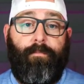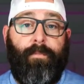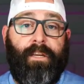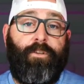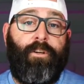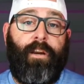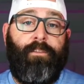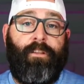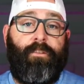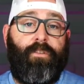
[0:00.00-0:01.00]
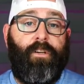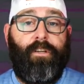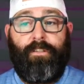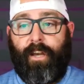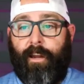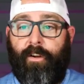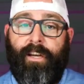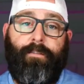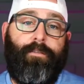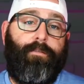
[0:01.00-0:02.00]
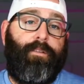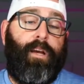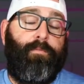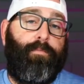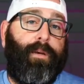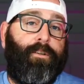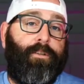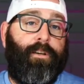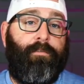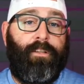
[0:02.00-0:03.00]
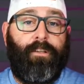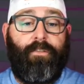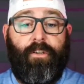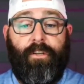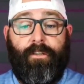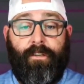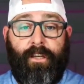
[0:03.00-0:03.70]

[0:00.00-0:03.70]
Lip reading: make sure everything's good. Title has time to make sure everything's good.